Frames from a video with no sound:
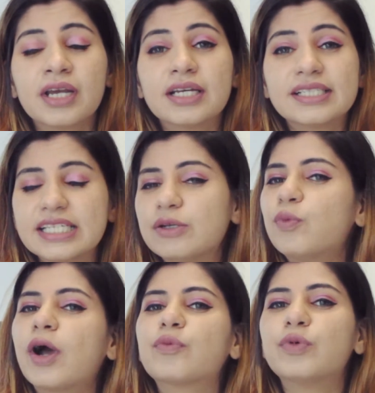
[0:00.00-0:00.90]
See
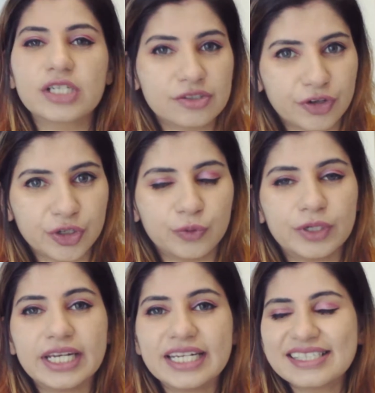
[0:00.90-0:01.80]
what works for you.
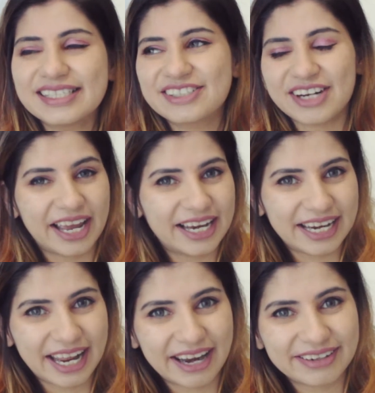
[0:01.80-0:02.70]
It is a trial
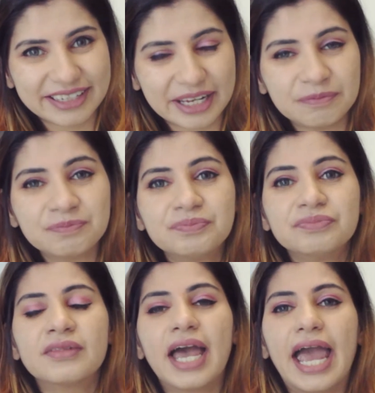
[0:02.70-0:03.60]
and error game,
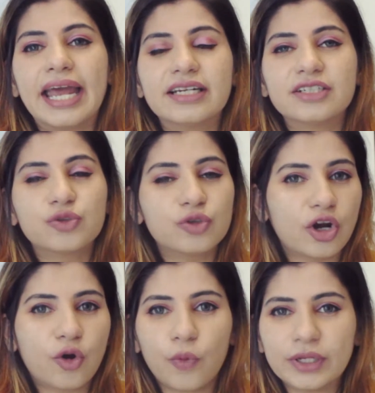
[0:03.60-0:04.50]
and do
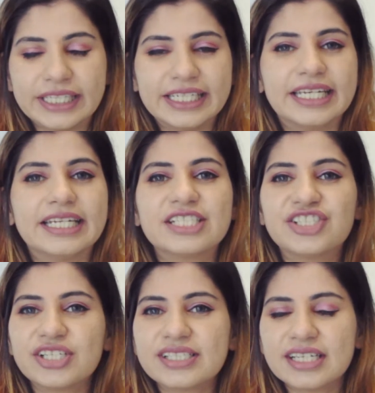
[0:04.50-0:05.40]
not overthink it. It's
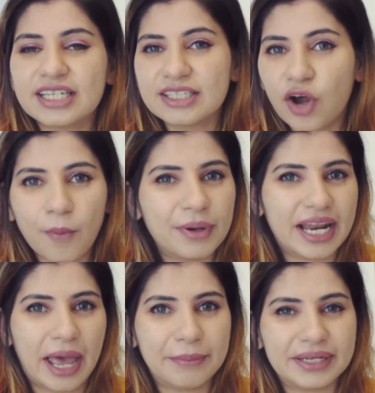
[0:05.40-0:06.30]
just a normal
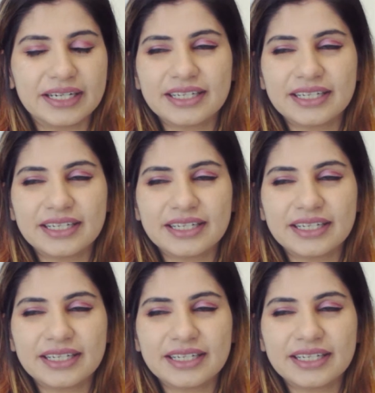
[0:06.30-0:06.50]
habit.